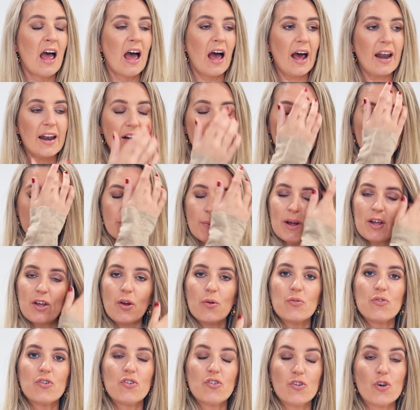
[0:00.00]
And every time I
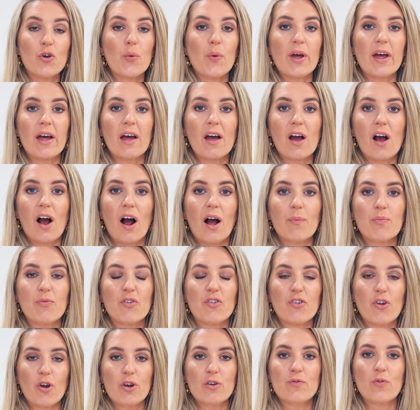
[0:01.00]
go to do it, I'm
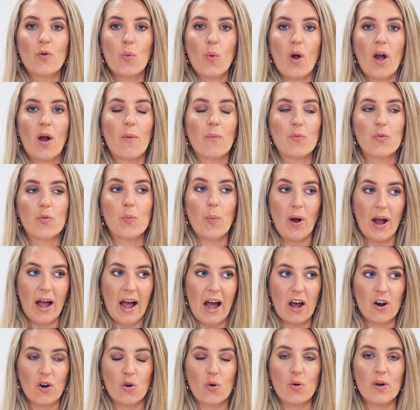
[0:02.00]
just overwhelmed by
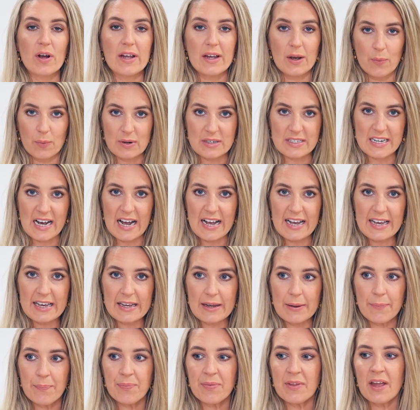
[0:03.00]
how long it would
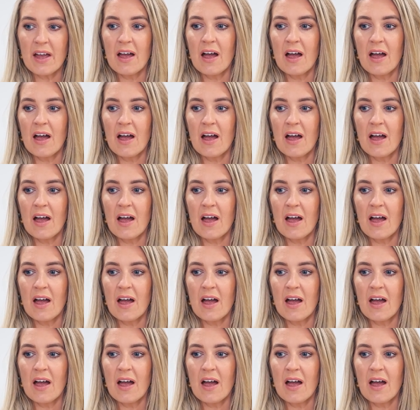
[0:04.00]
take.